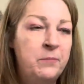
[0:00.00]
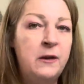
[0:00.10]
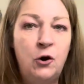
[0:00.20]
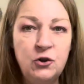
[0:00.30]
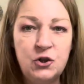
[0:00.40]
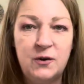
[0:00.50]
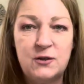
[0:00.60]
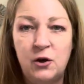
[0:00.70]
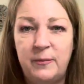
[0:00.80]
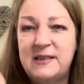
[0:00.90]
And also
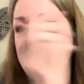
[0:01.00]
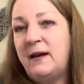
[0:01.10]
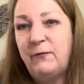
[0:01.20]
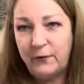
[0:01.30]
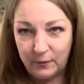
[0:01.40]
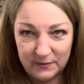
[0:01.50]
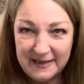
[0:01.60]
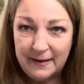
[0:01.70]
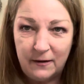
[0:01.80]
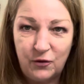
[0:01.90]
it's going to be safe for them
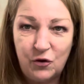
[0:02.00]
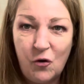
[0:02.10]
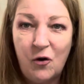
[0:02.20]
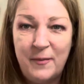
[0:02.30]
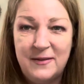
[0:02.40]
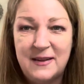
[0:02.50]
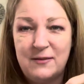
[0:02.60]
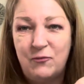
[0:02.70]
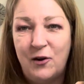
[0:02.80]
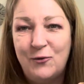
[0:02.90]
to throw them in
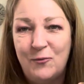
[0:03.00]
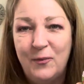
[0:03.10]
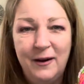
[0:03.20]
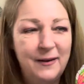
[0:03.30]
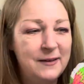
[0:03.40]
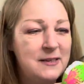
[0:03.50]
the room.